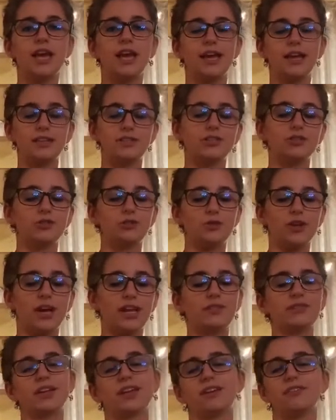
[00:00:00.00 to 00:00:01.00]
into kind
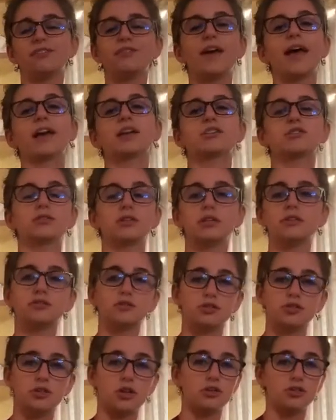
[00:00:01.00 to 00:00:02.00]
of like a factory for
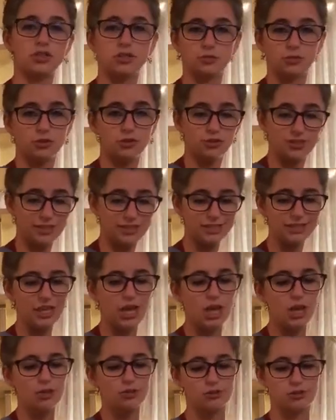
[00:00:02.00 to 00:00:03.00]
chocolate chip cookies
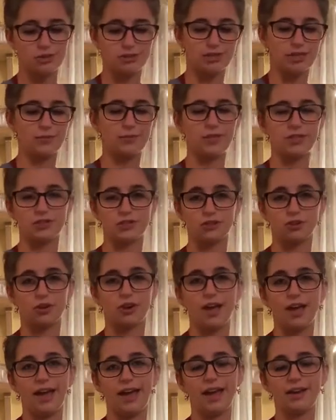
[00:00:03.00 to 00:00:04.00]
so that they could make
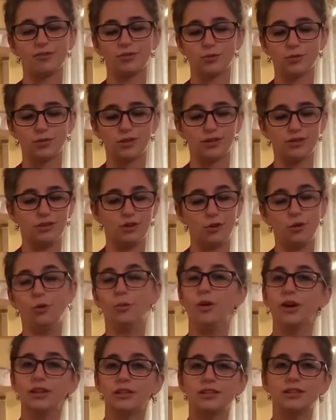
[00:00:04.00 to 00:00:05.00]
sure everyone who
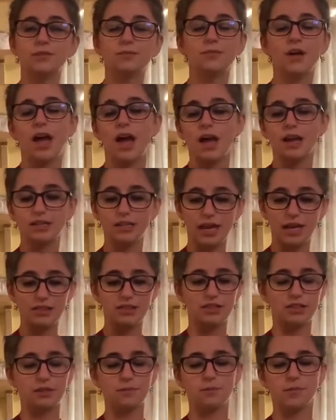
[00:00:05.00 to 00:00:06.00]
wanted them got
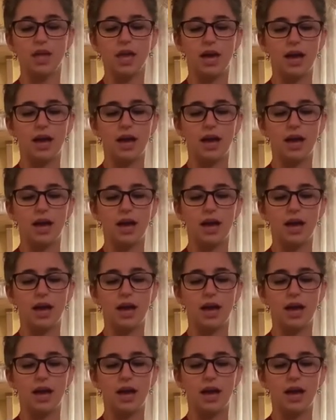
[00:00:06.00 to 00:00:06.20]
them.